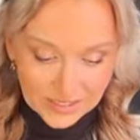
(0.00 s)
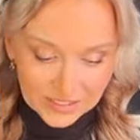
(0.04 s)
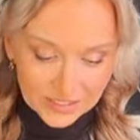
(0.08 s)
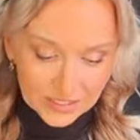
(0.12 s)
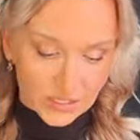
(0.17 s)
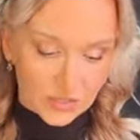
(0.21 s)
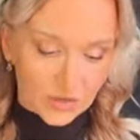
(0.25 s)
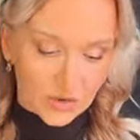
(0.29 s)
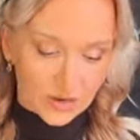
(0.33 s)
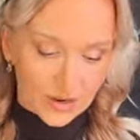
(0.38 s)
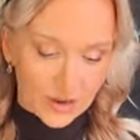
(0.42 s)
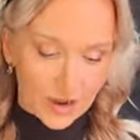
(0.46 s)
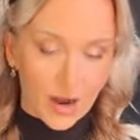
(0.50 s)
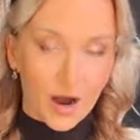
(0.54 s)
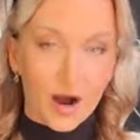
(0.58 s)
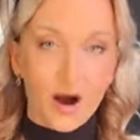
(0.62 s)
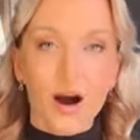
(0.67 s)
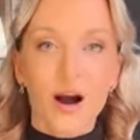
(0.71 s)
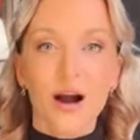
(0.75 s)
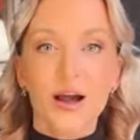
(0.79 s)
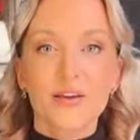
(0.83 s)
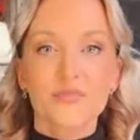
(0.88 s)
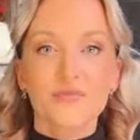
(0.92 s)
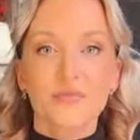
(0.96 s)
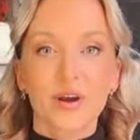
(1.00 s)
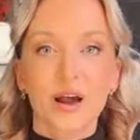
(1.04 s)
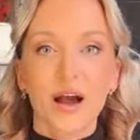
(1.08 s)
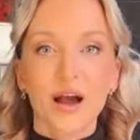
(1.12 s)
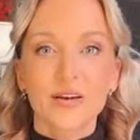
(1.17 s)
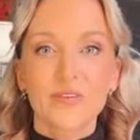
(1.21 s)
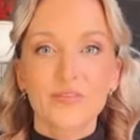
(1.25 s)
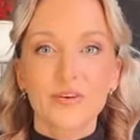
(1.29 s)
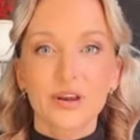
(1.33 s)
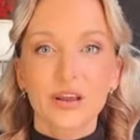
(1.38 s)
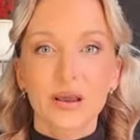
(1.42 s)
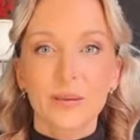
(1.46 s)
So I
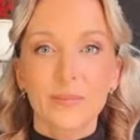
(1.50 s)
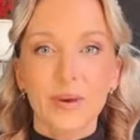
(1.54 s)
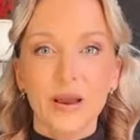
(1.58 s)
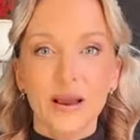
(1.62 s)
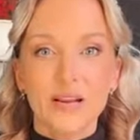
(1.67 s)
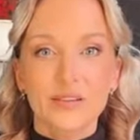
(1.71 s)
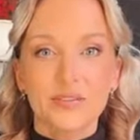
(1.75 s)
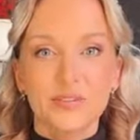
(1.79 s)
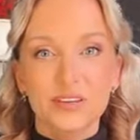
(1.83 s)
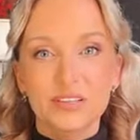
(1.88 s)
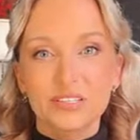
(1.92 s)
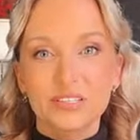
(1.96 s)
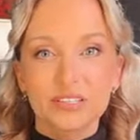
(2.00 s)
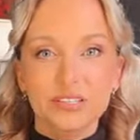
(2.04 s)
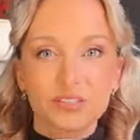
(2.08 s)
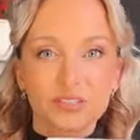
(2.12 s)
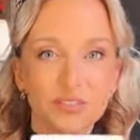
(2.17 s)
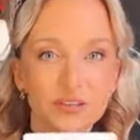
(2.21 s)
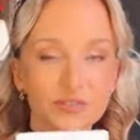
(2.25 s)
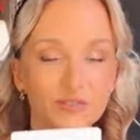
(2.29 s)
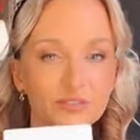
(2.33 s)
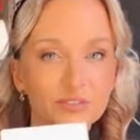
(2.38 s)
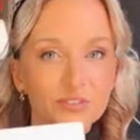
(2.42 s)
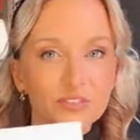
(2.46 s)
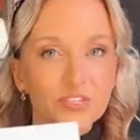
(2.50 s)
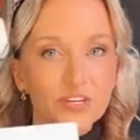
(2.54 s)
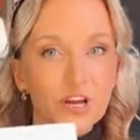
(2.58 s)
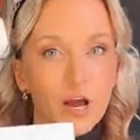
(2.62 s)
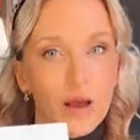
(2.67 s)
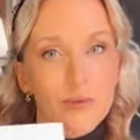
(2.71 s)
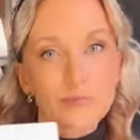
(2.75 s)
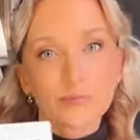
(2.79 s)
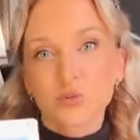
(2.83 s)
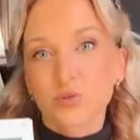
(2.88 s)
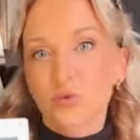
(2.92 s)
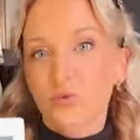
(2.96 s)
highly recommend this different
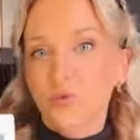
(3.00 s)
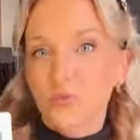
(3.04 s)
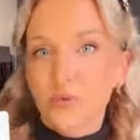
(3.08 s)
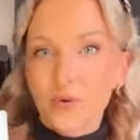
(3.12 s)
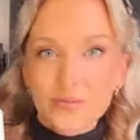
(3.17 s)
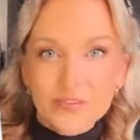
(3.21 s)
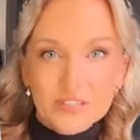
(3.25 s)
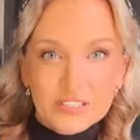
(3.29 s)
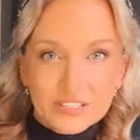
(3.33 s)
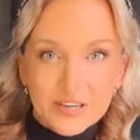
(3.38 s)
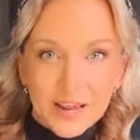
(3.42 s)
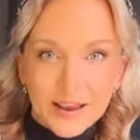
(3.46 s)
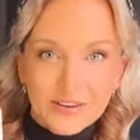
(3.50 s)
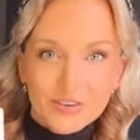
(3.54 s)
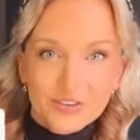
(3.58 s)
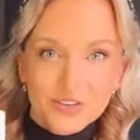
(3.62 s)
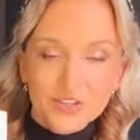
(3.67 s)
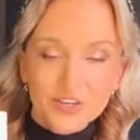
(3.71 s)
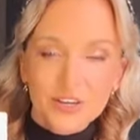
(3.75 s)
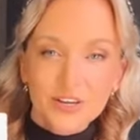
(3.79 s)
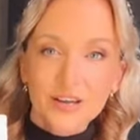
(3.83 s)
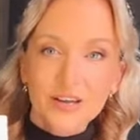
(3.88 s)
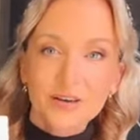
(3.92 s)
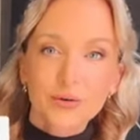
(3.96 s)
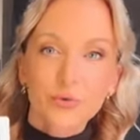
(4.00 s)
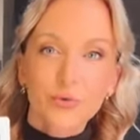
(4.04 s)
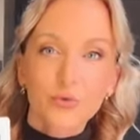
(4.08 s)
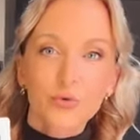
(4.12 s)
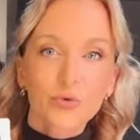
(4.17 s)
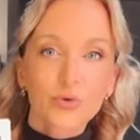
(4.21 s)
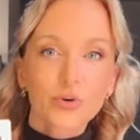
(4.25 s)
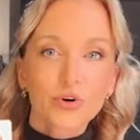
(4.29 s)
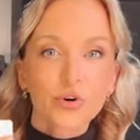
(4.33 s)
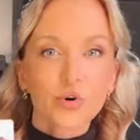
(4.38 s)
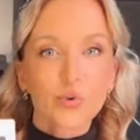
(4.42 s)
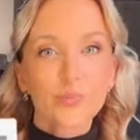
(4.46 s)
types of weather station
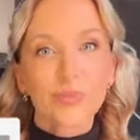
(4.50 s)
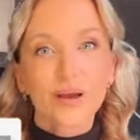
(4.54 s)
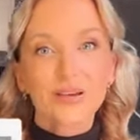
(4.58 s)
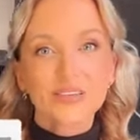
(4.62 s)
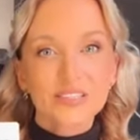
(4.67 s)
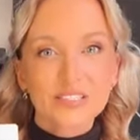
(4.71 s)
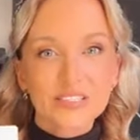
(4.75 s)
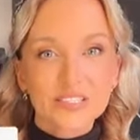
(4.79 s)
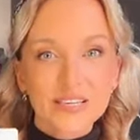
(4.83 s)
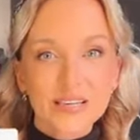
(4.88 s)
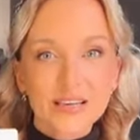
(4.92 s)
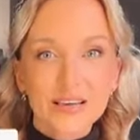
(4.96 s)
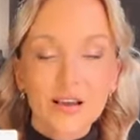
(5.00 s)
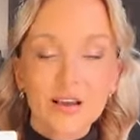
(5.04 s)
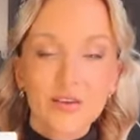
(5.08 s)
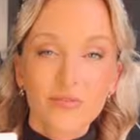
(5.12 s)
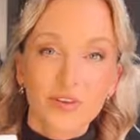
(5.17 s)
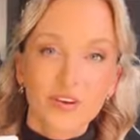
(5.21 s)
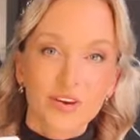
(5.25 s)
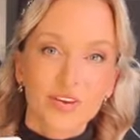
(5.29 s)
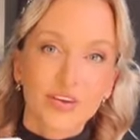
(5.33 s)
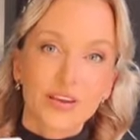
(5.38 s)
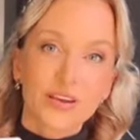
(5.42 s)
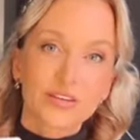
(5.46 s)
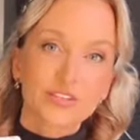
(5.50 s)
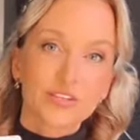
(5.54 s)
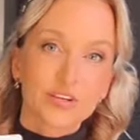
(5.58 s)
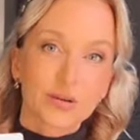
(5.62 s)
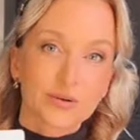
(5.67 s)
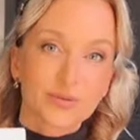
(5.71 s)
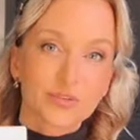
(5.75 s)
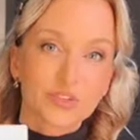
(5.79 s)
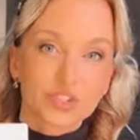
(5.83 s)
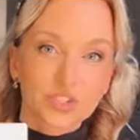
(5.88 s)
or humidity, then you can